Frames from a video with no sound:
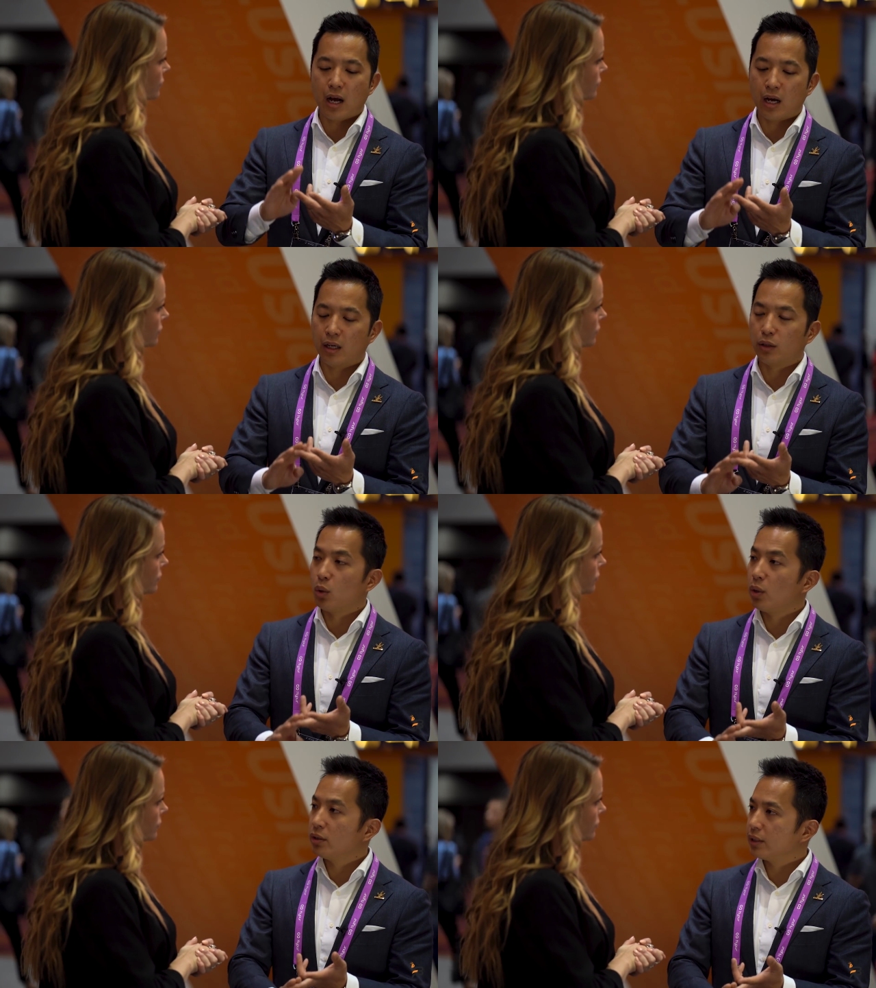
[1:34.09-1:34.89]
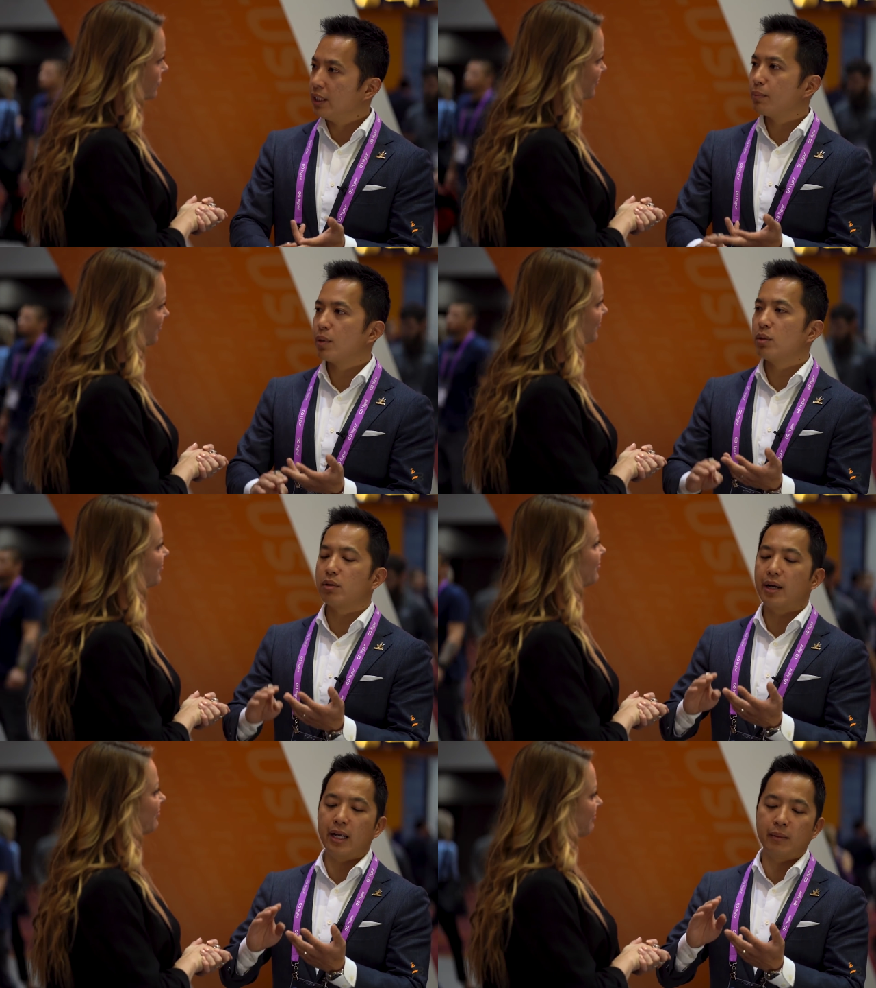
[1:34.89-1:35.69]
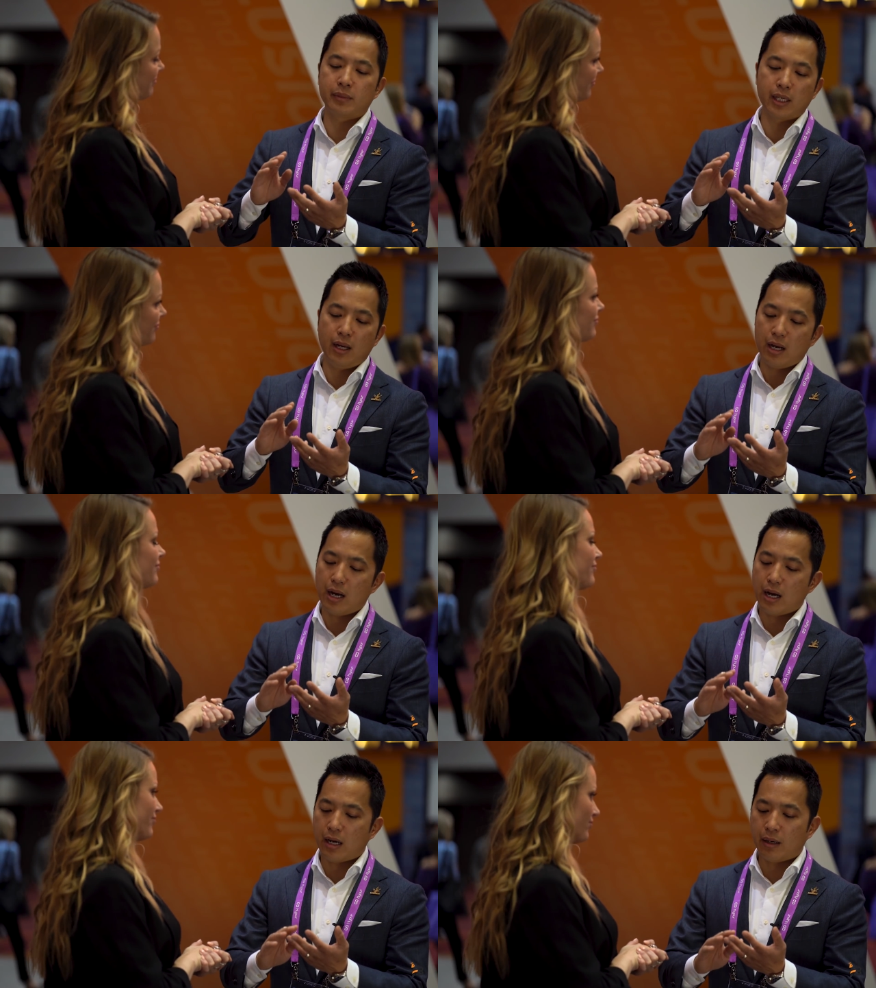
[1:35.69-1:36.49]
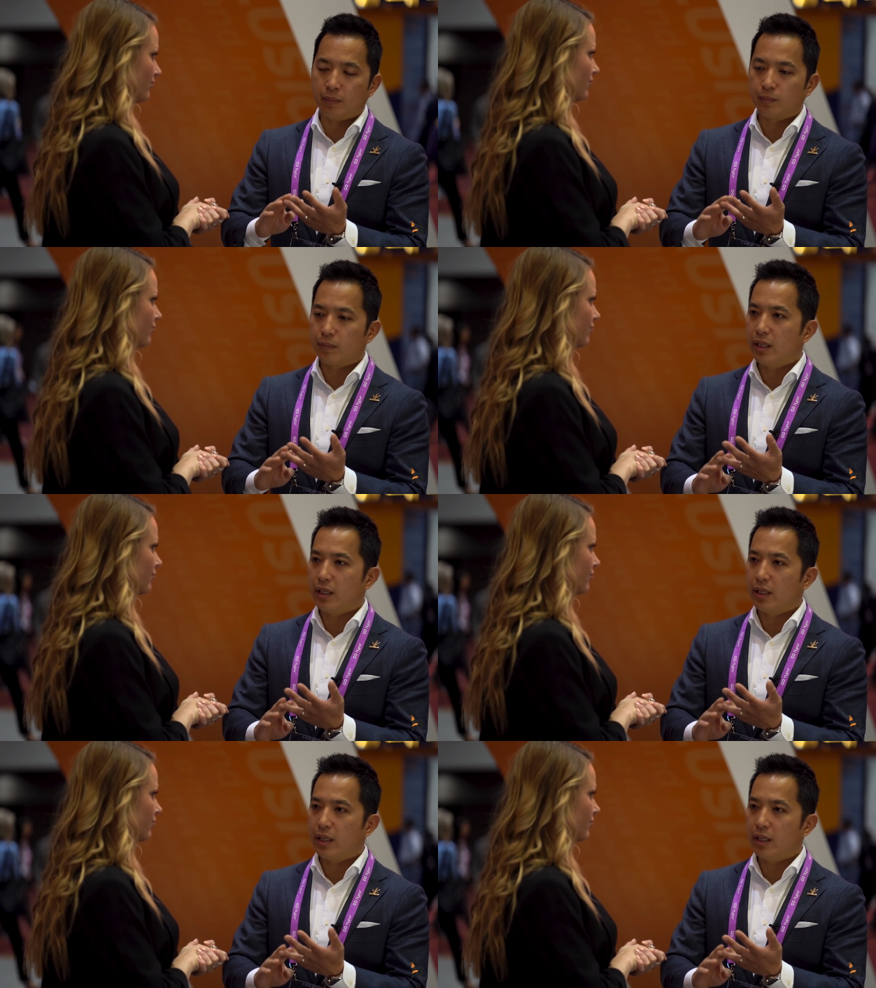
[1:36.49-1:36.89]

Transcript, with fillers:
Speaker 1: uh, loyalty programs um,